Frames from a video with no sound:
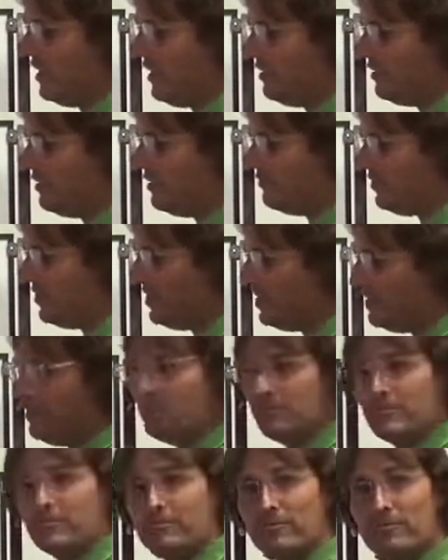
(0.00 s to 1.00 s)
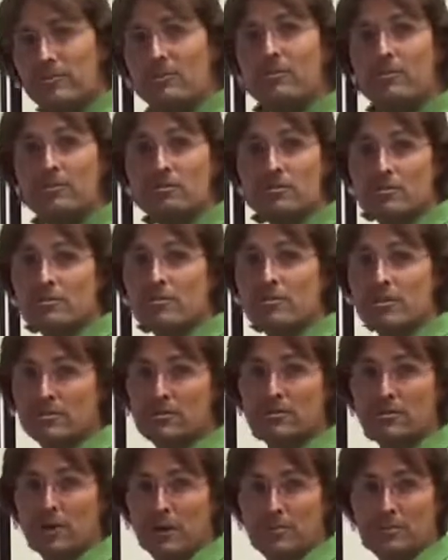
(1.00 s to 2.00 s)
Now, if he refused
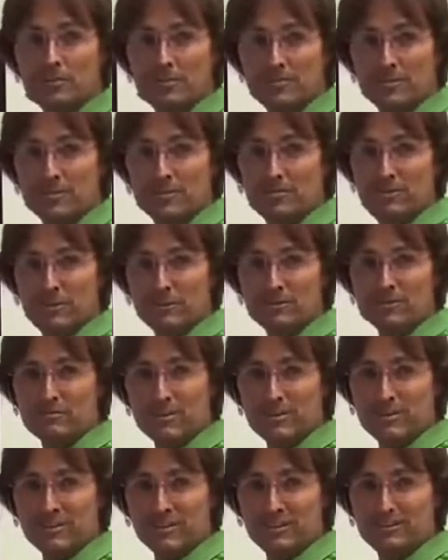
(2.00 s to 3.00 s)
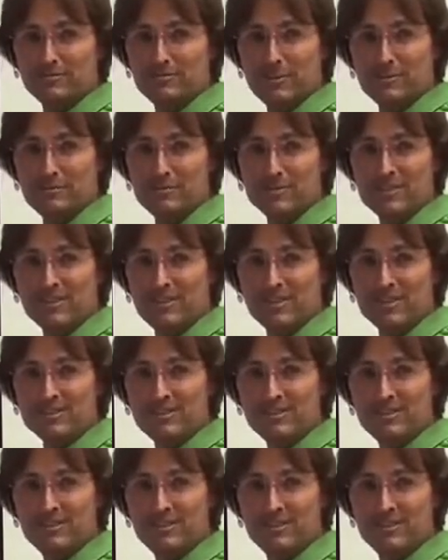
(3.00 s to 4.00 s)
to open to the possibility of what was
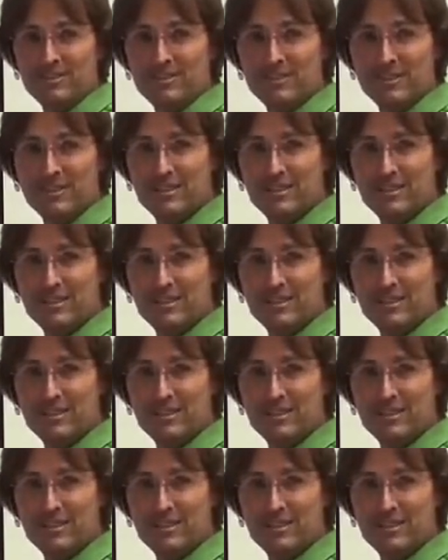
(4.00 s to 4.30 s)
going on,